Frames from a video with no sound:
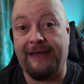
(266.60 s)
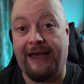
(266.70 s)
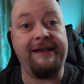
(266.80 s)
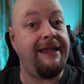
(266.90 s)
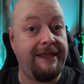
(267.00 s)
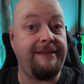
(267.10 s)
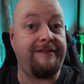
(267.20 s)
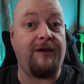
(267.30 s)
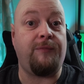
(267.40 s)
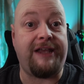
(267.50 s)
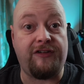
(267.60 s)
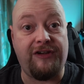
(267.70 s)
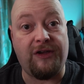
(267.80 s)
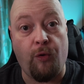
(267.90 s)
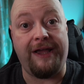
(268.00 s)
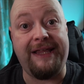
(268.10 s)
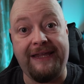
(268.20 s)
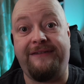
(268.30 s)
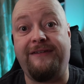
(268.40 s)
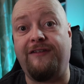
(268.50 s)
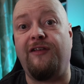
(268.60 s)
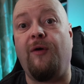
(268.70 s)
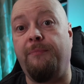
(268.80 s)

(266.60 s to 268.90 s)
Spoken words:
And linking this up was actually quite easy to do. I